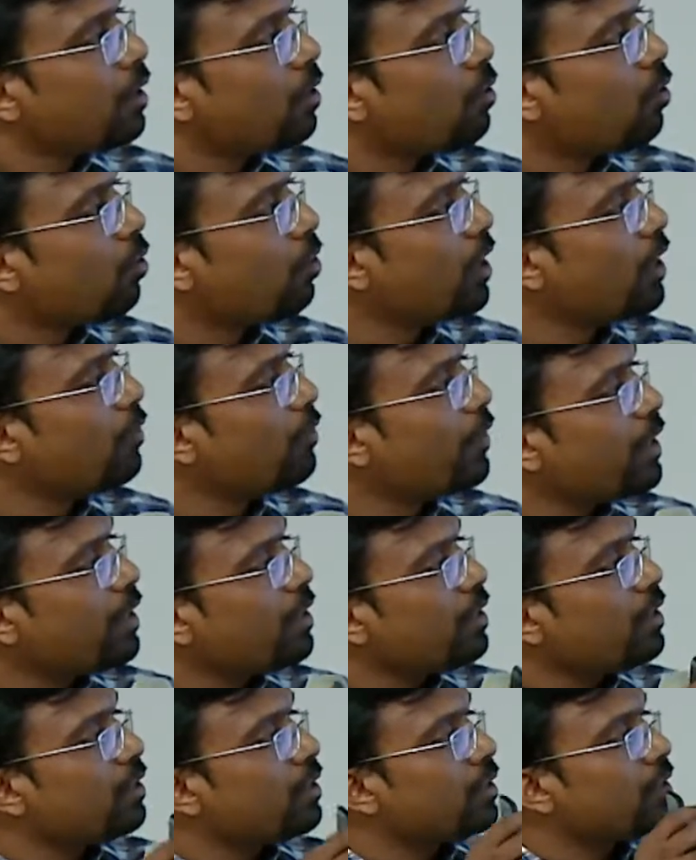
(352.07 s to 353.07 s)
Only
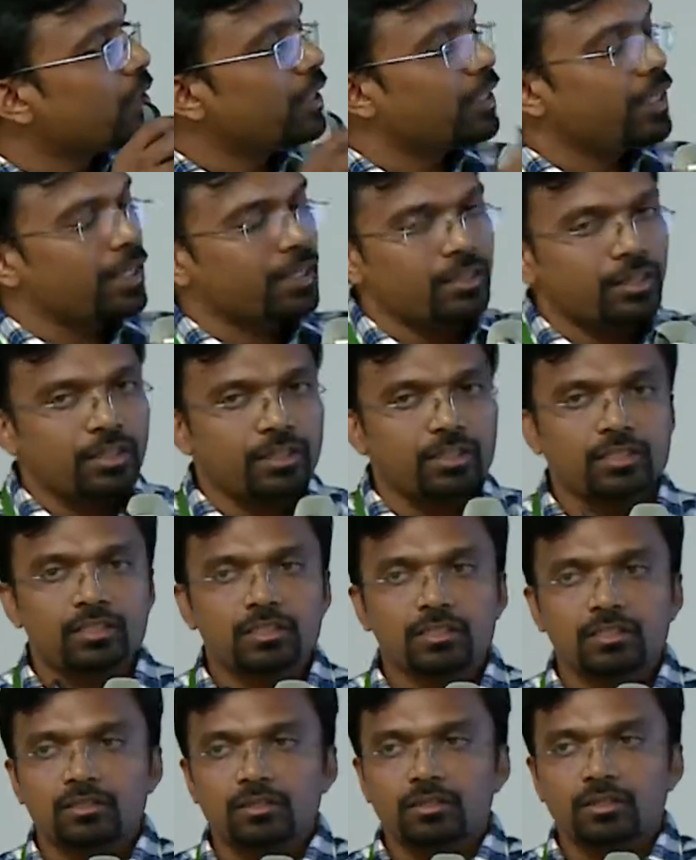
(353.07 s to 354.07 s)
when the data
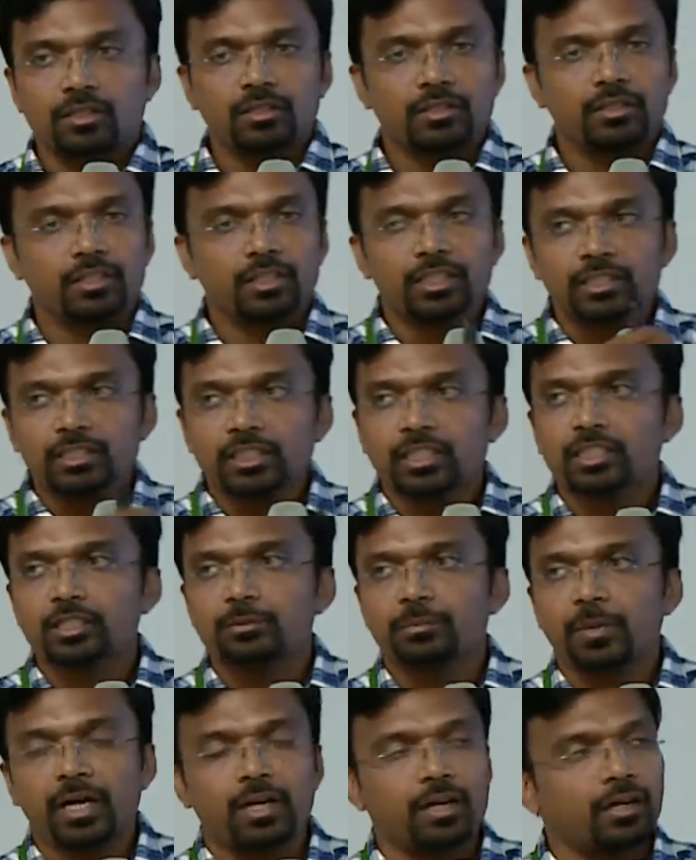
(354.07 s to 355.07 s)
is, the disk is
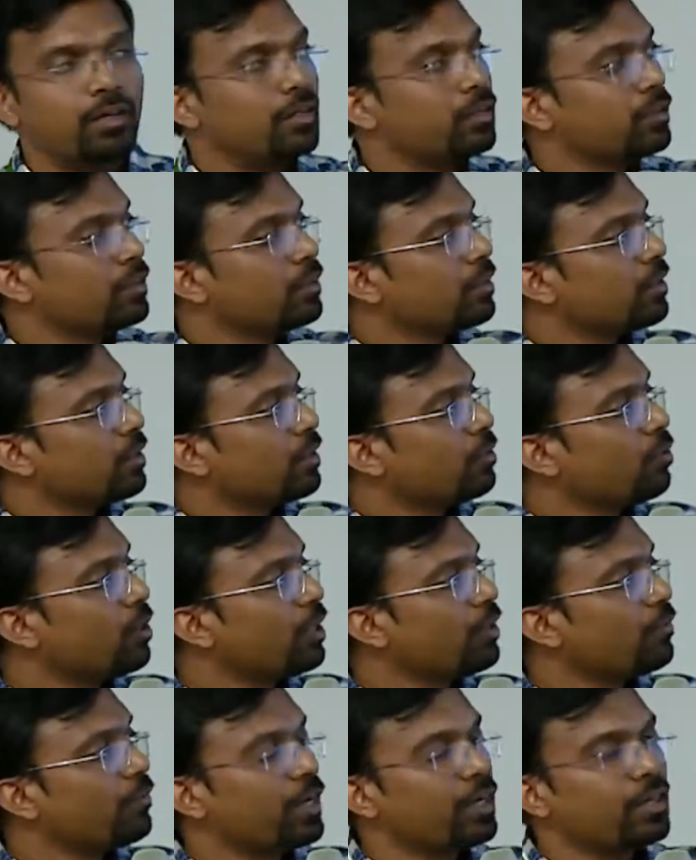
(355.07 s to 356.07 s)
bad,
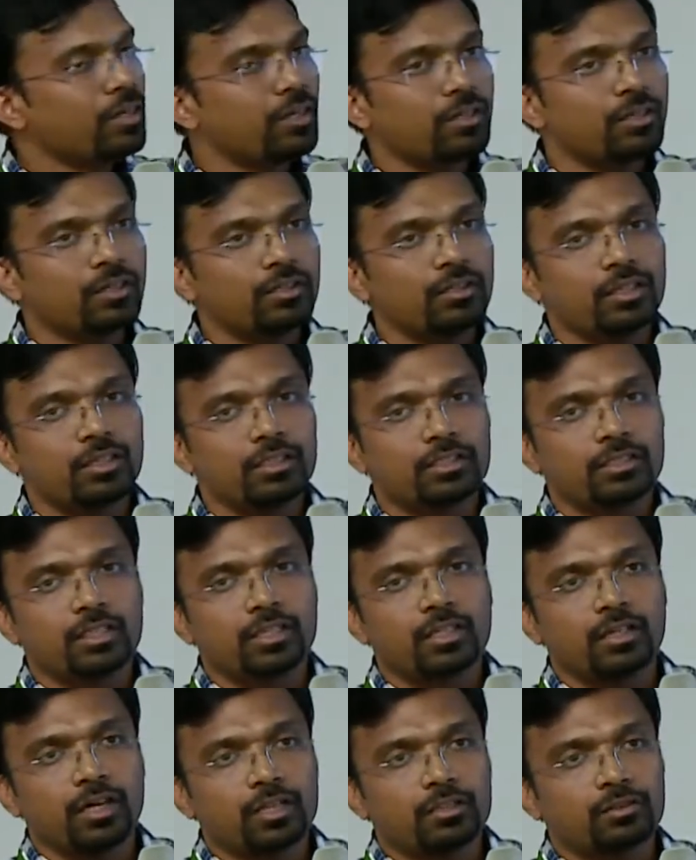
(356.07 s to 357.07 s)
only when the disk
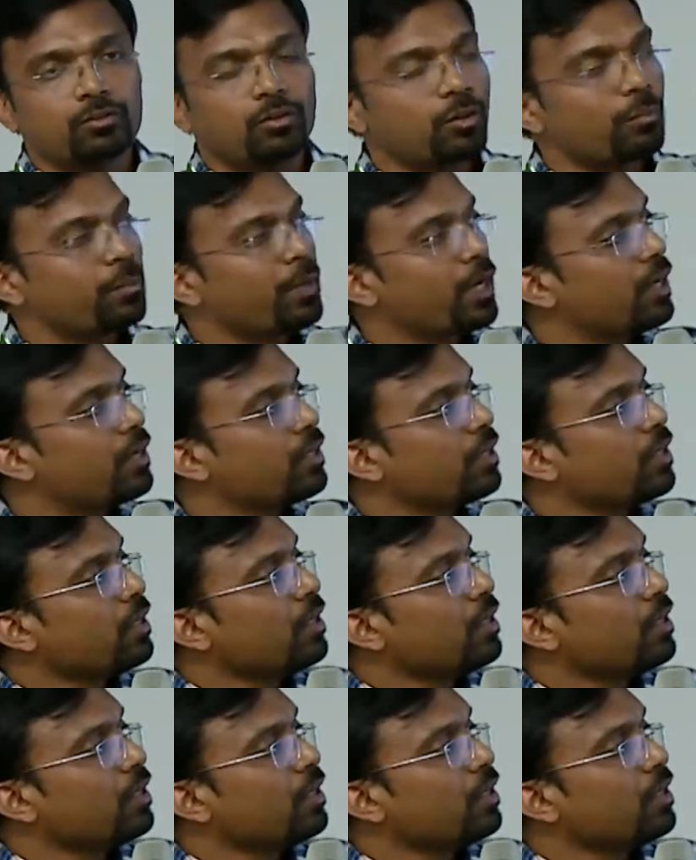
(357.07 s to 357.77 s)
has gone bad,